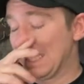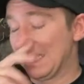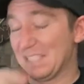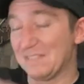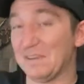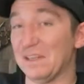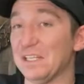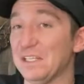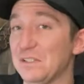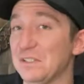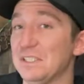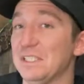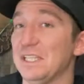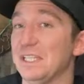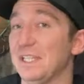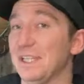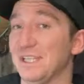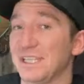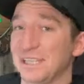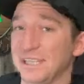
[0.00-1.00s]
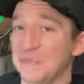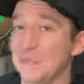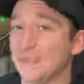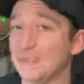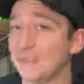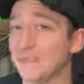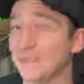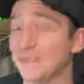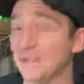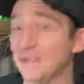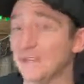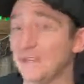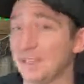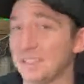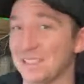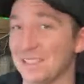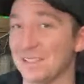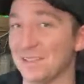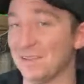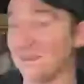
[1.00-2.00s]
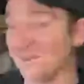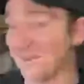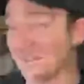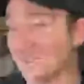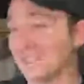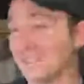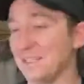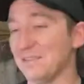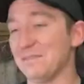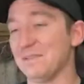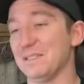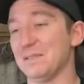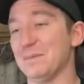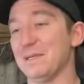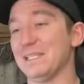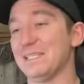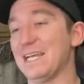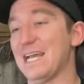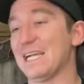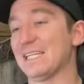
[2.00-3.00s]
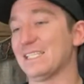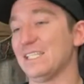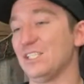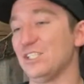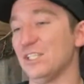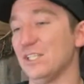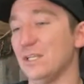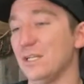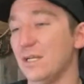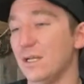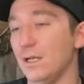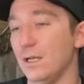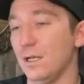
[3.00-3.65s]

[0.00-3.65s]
It's funny you say that because I'm like, I gotta send all this stuff into my tax agent.